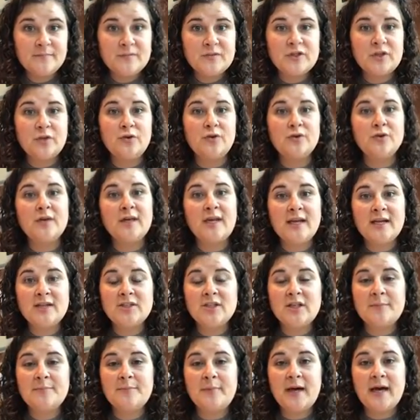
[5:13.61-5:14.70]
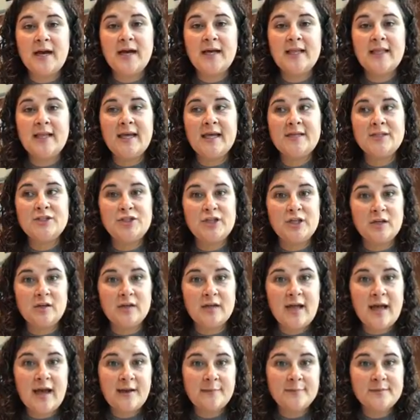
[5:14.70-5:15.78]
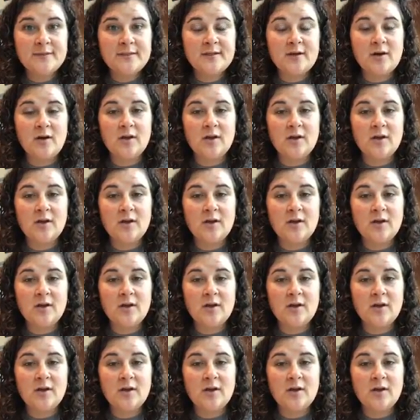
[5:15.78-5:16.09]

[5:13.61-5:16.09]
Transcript: So you can actually buy like gel caps